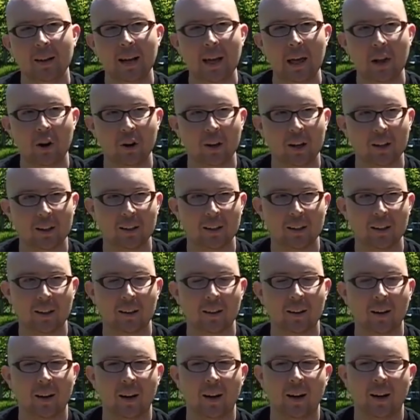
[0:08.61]
internet
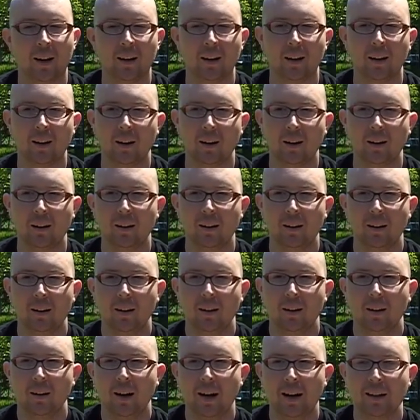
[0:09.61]
geek. I
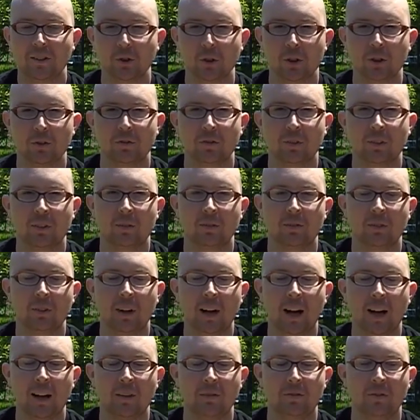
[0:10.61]
sort of
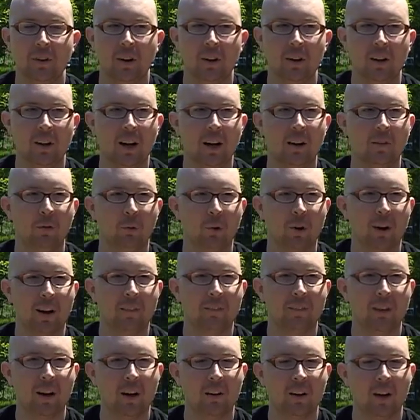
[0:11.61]
kind of fell in love when I
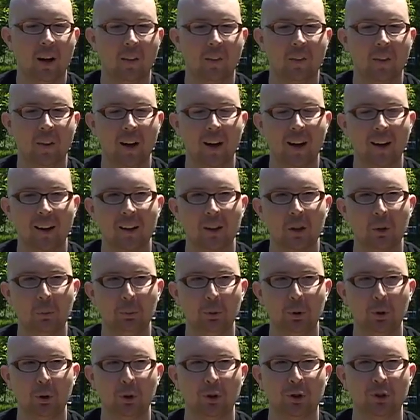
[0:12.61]
found out that
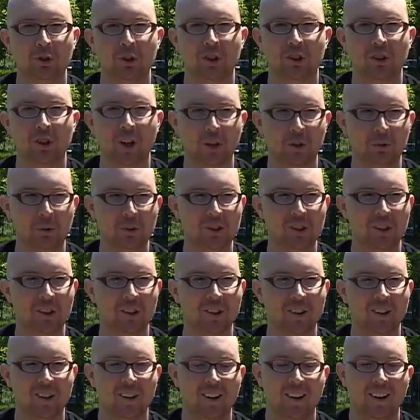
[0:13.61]
computers could talk to each
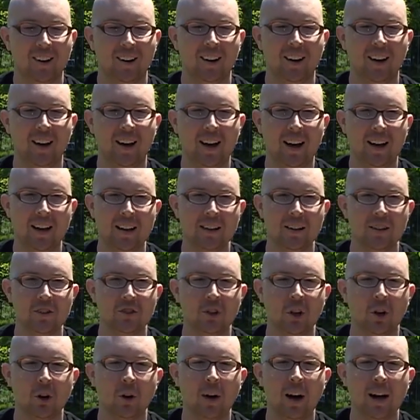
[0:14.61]
other. And
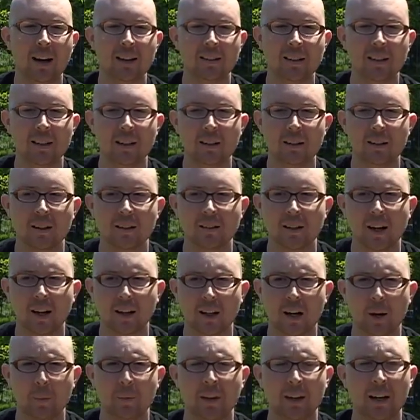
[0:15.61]
so I did the
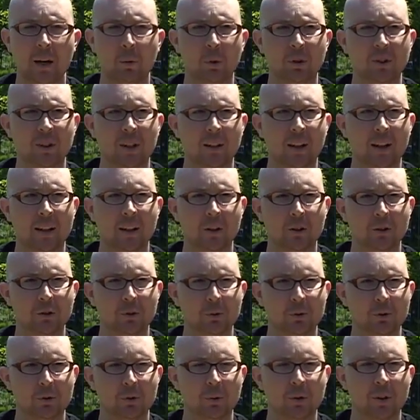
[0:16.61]
.com thing. I worked at Lycos,
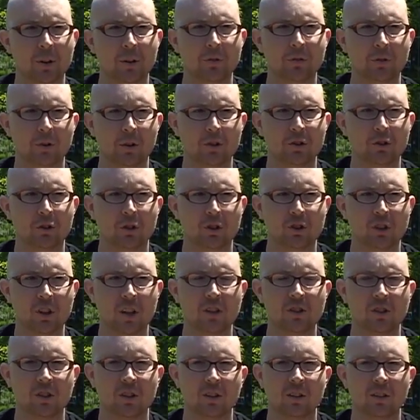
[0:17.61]
which was one of the first search
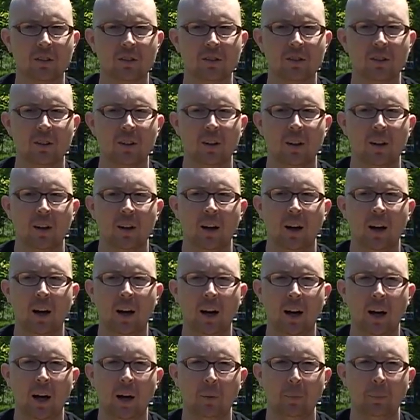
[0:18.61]
engines
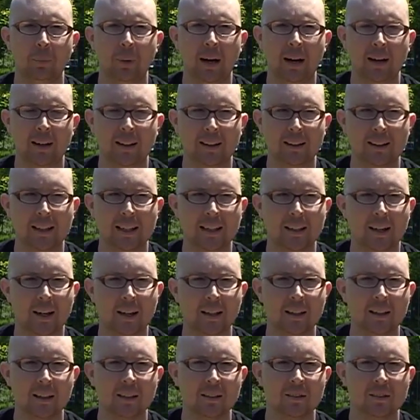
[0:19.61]
back in the late
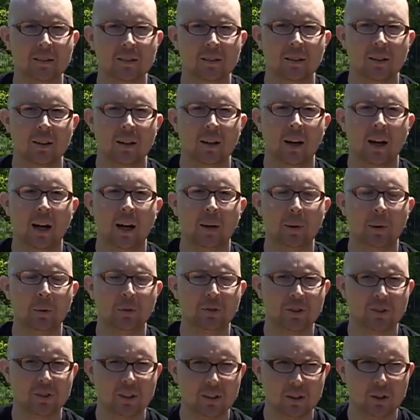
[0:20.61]
90s. I was
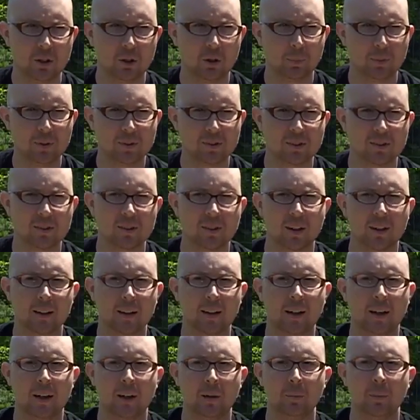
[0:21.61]
the CTO at
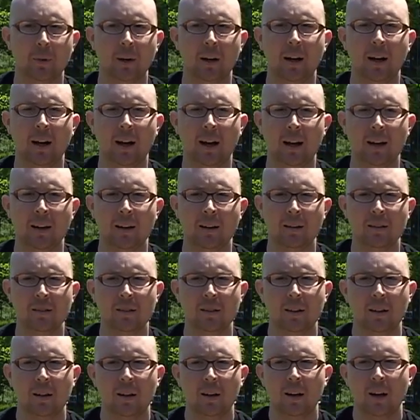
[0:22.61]
business.com. And
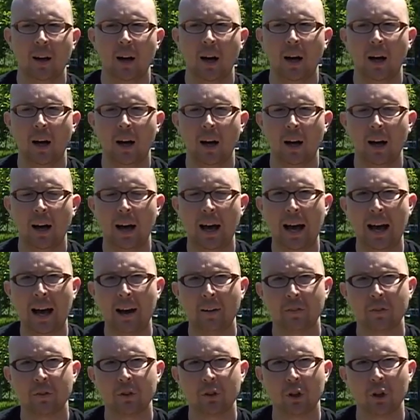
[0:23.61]

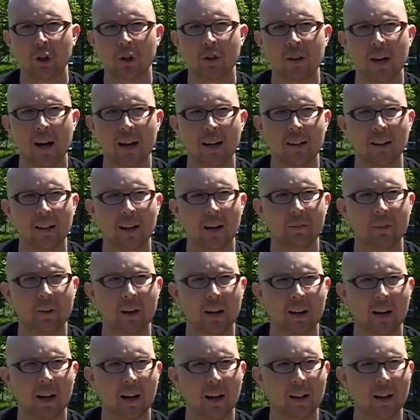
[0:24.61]
after 9/11,
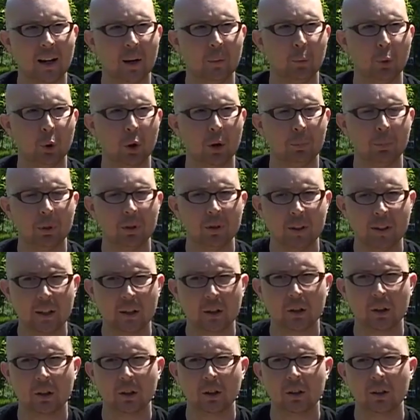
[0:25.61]
I got a lot more
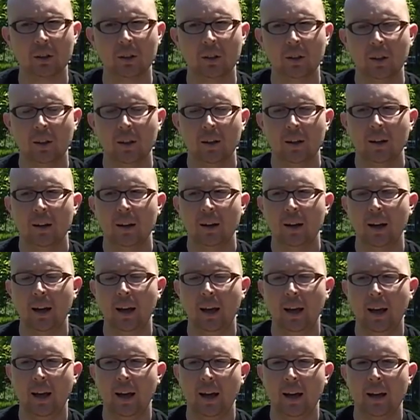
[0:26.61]
political.
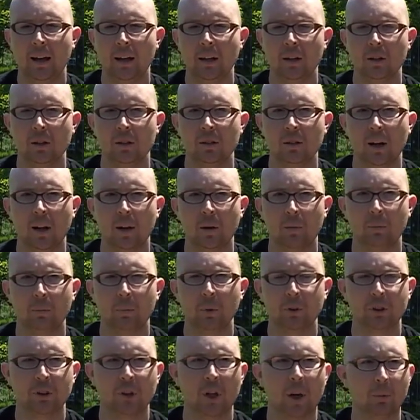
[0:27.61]
And I
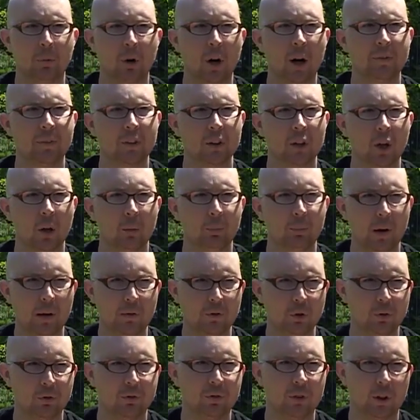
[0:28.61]
built a nonprofit called
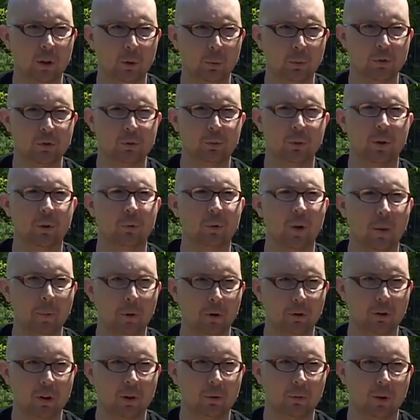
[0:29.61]
Brave New Films with
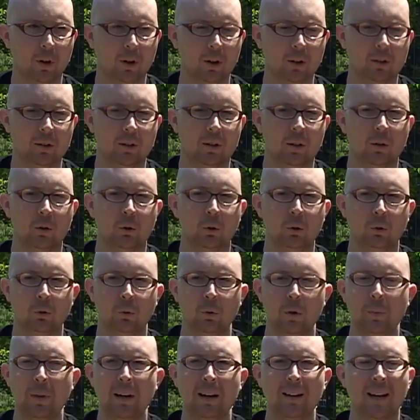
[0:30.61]
Robert Greenwald, who
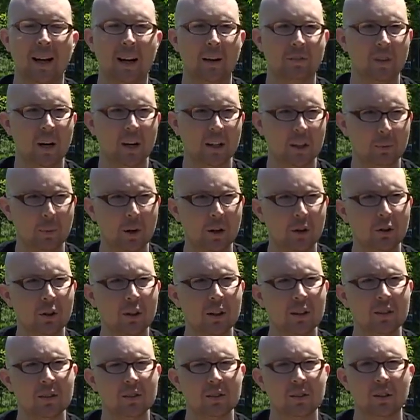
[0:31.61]
we made a lot of
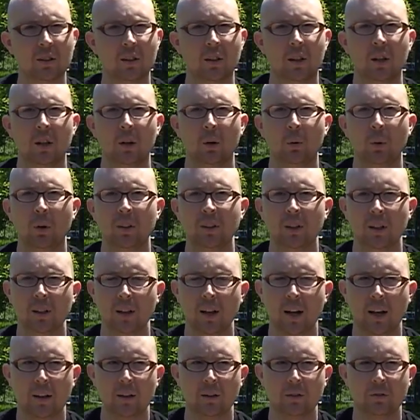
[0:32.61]
documentaries. We did a
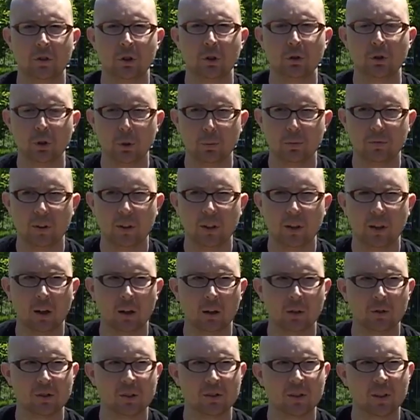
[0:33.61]
lot of YouTube
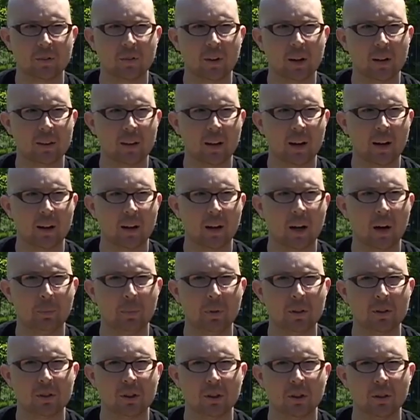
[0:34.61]
videos and stuff like that up
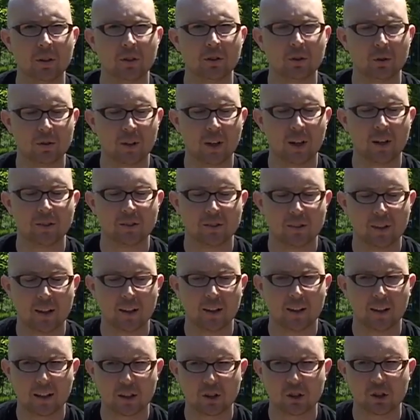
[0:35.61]
until the 2008
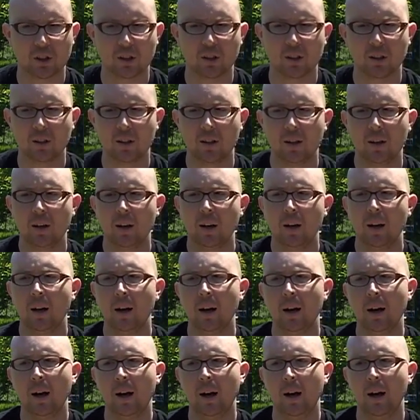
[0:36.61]
election.
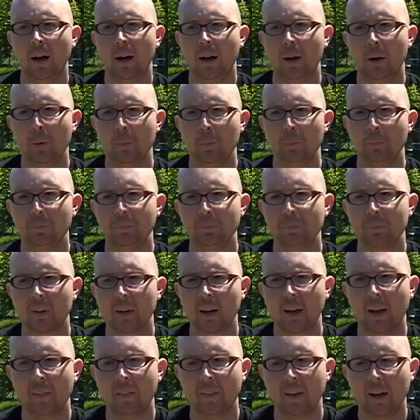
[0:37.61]

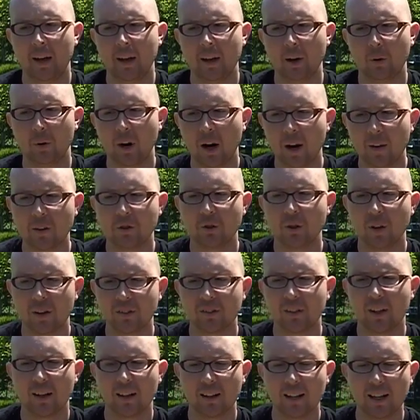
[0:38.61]
And then around the
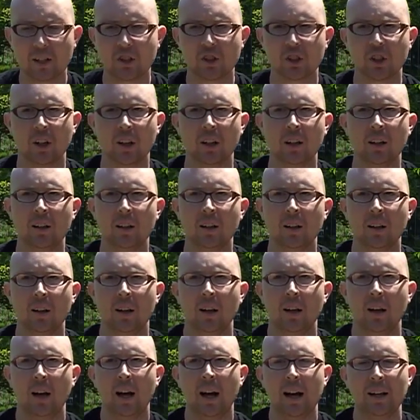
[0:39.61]
2008 election,
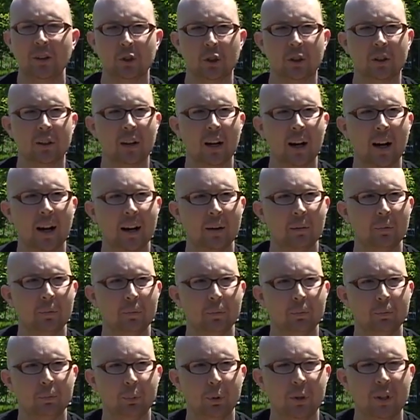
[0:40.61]
I sort of got
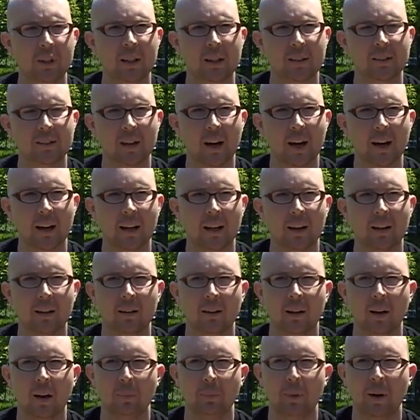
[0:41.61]
pretty
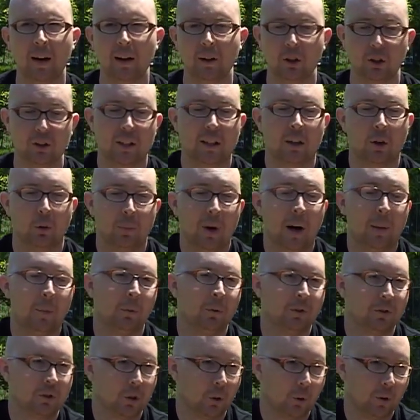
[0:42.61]
excited about, it looked like Obama
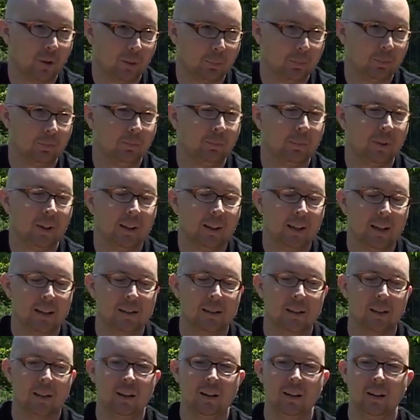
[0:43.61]
was going to be
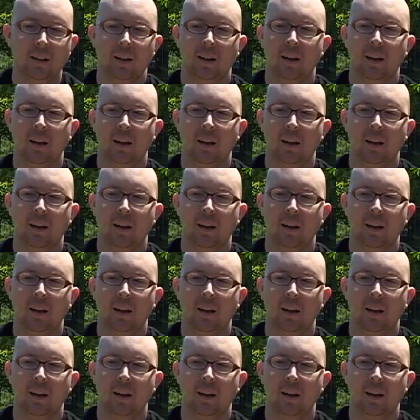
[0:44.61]
elected.